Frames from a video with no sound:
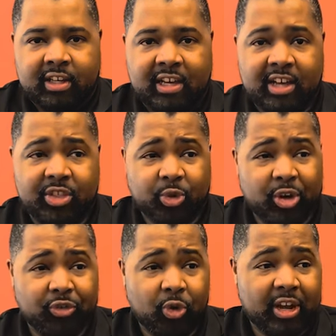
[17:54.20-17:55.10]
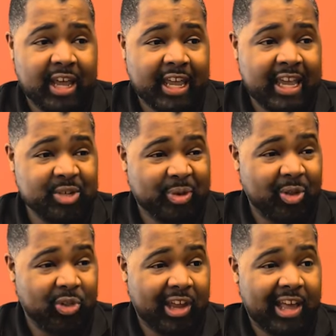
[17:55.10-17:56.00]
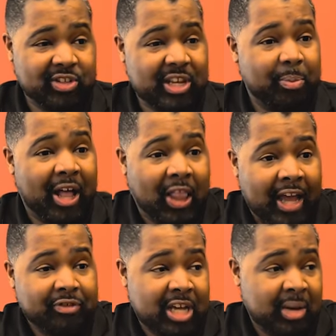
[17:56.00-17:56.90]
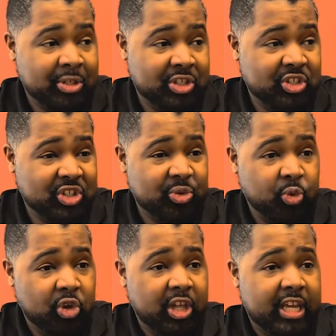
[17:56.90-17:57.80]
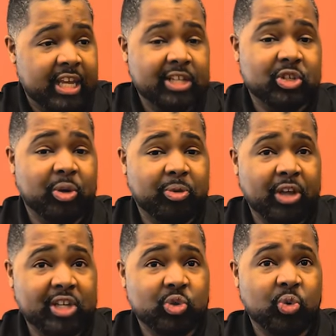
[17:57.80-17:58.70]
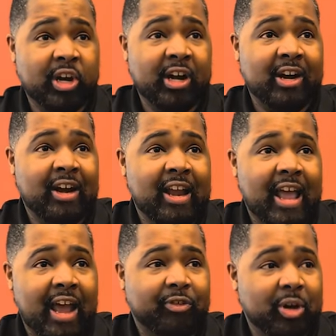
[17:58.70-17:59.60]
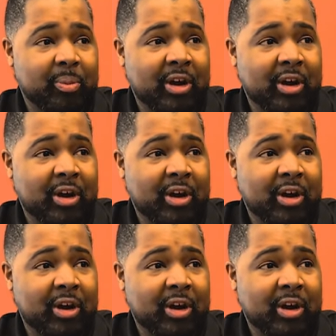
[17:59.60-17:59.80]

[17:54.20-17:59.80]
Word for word: three to four decades, probably like I'd say my lifetime, essentially really getting to a place where African